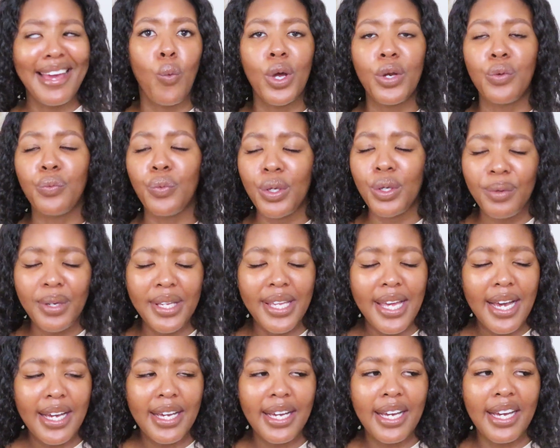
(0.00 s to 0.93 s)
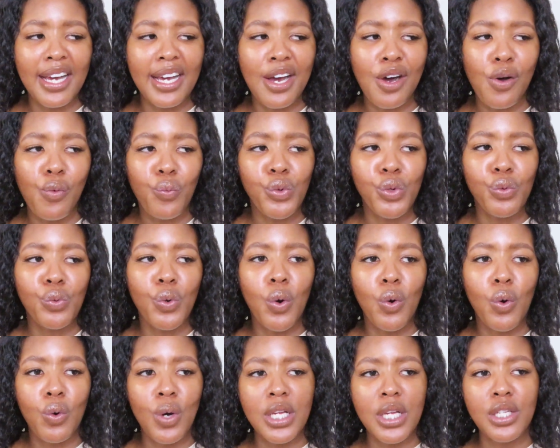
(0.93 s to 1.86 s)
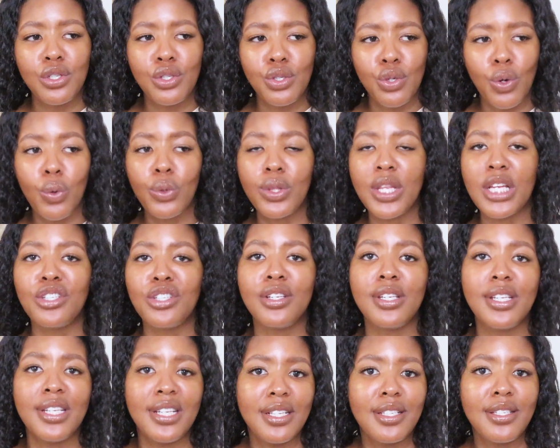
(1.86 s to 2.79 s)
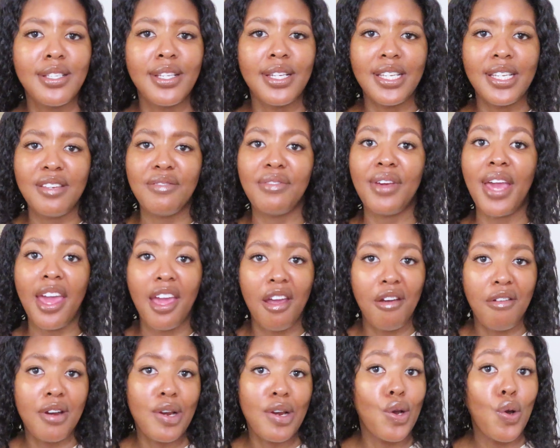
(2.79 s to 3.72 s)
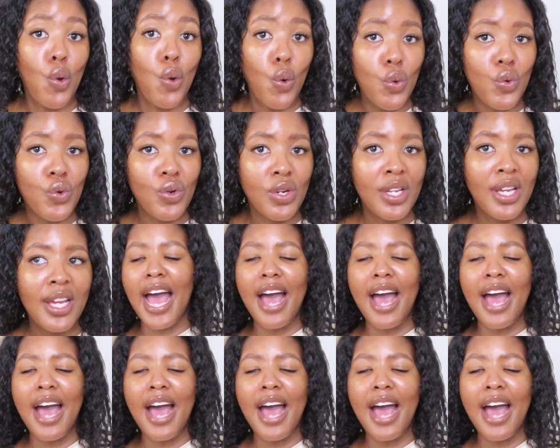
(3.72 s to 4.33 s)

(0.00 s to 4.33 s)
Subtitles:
When we were younger, we were always told that you need to leave hair alone.